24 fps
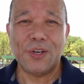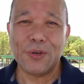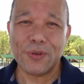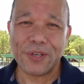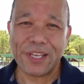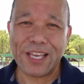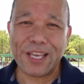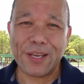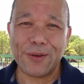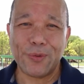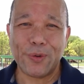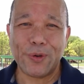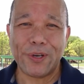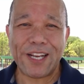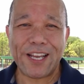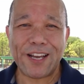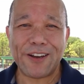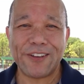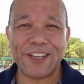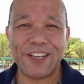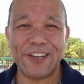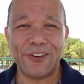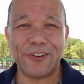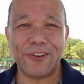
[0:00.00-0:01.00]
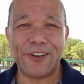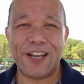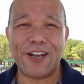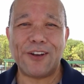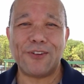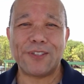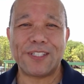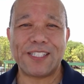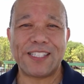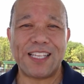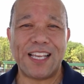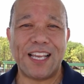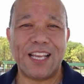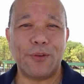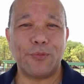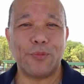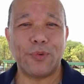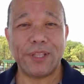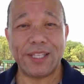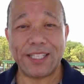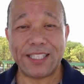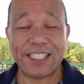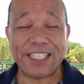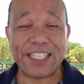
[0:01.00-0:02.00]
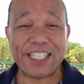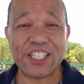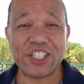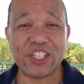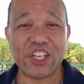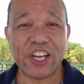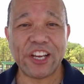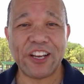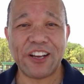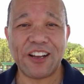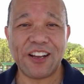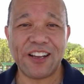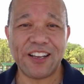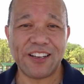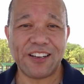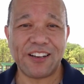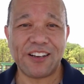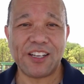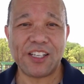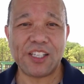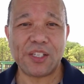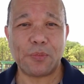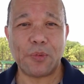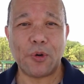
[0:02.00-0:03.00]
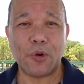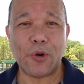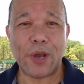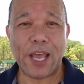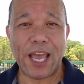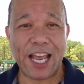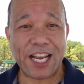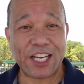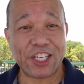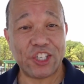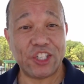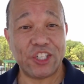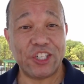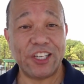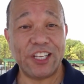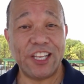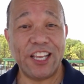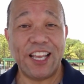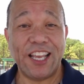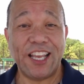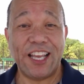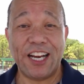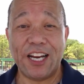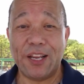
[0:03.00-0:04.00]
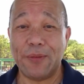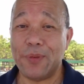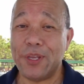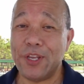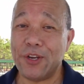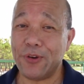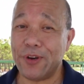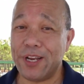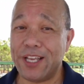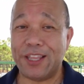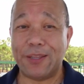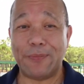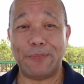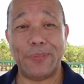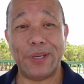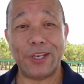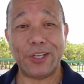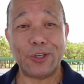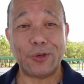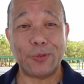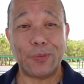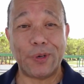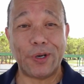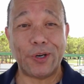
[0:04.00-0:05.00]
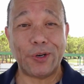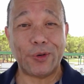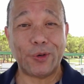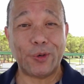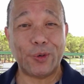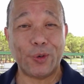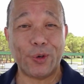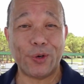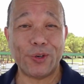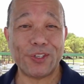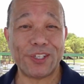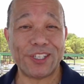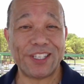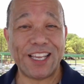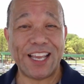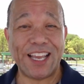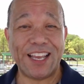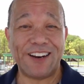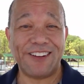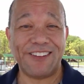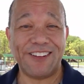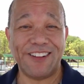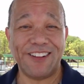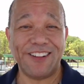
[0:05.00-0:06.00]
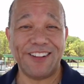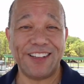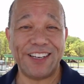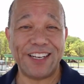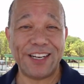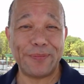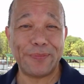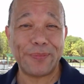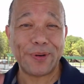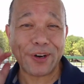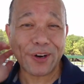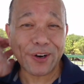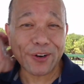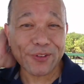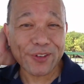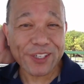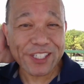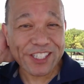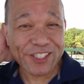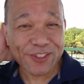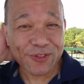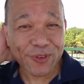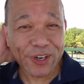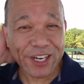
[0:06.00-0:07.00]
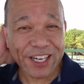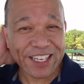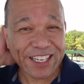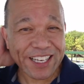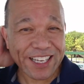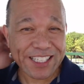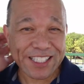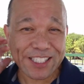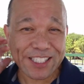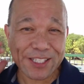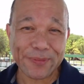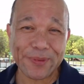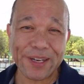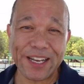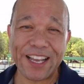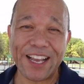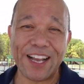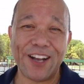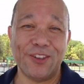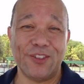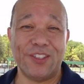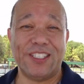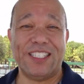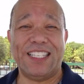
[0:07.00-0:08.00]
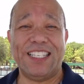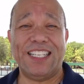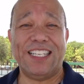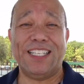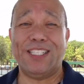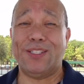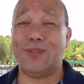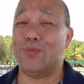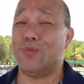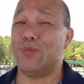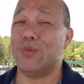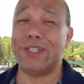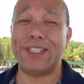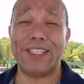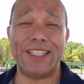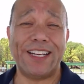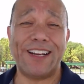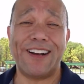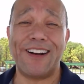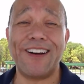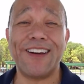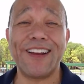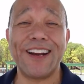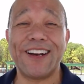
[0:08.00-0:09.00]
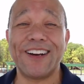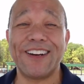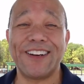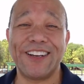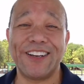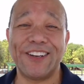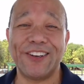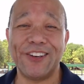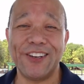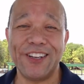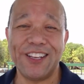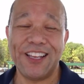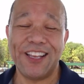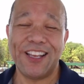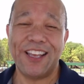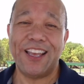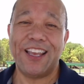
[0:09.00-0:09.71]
Okay, we're now here outside with the DJI Osmo Action, and I'm here at the pickleball courts at Holiday Park, which is right next to my house. It's really hot out here,